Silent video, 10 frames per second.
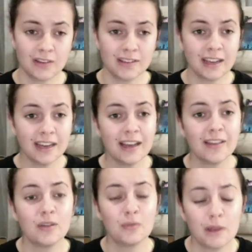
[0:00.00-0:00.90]
getting out in
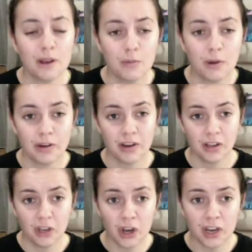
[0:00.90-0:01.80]
the real world and
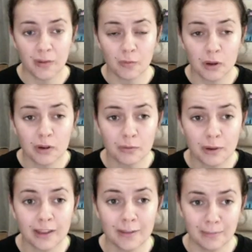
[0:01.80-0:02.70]
learning what it
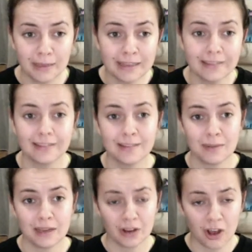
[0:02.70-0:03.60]
really means to be
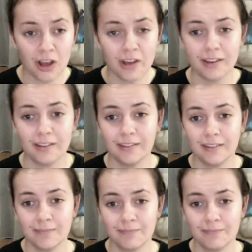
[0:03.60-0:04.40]
an artist.